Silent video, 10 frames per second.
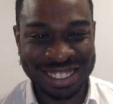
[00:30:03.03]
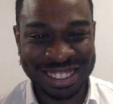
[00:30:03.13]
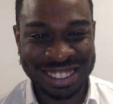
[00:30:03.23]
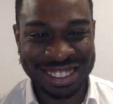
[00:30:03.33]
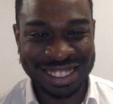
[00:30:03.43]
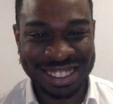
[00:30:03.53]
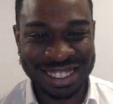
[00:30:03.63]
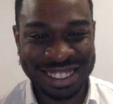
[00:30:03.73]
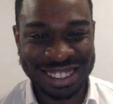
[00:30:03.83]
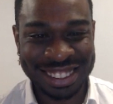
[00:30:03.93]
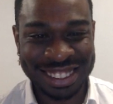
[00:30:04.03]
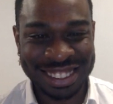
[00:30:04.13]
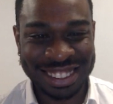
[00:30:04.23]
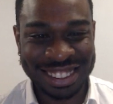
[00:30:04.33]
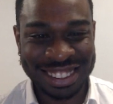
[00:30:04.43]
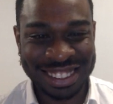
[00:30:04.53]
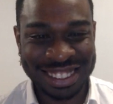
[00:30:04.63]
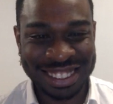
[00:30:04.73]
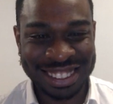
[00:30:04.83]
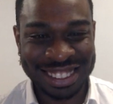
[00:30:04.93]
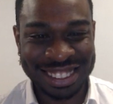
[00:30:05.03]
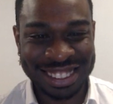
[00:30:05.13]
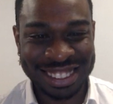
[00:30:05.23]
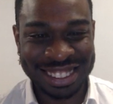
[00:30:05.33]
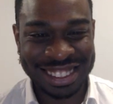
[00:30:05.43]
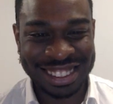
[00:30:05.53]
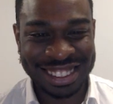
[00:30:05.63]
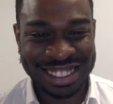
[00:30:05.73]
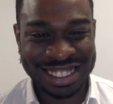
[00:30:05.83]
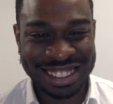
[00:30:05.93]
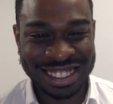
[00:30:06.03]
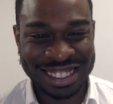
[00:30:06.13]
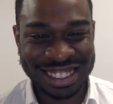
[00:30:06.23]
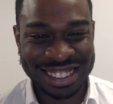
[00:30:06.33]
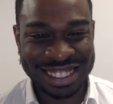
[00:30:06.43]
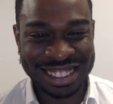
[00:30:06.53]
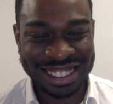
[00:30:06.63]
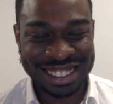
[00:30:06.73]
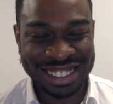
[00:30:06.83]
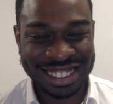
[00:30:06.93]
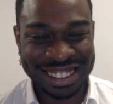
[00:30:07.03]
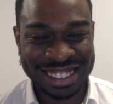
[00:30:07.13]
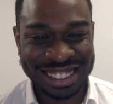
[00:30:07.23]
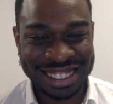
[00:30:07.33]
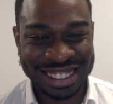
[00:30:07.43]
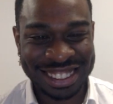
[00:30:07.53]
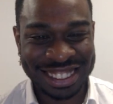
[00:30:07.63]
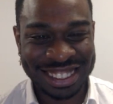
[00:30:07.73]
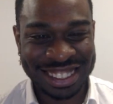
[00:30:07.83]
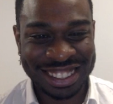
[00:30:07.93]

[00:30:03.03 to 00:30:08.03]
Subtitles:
(silent)